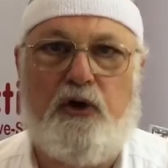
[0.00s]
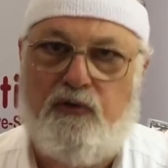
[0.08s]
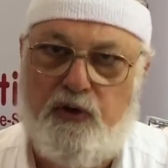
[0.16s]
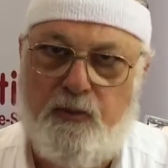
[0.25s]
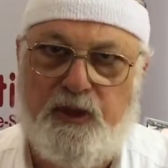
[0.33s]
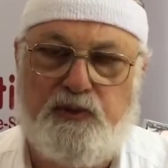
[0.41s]

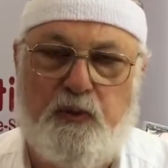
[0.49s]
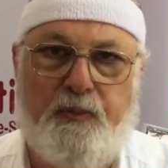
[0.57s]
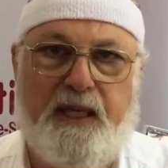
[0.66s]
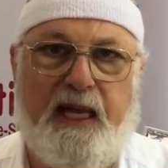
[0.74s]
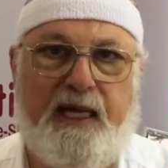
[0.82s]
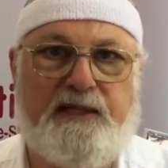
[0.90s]
groomers will
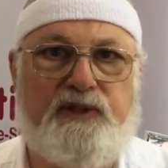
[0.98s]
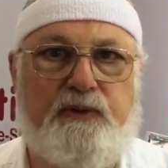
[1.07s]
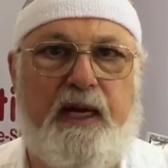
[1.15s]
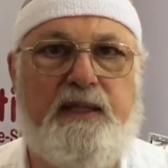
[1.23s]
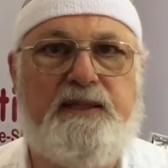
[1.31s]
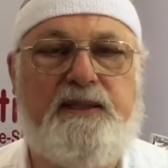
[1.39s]
be less
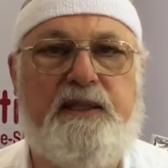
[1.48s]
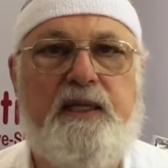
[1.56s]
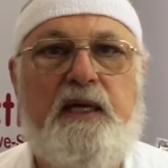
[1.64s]
stressed.